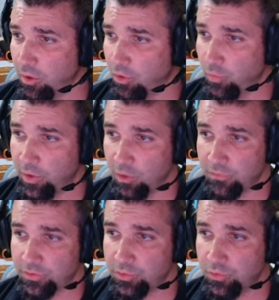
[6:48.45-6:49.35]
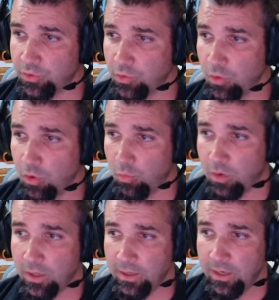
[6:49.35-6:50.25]
all the way over to
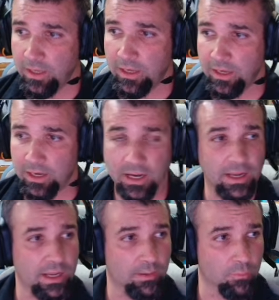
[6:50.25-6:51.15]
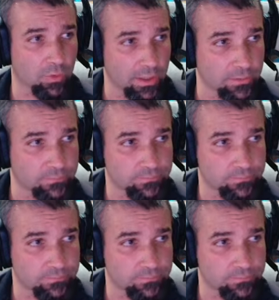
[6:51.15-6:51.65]
Q01, and I am running.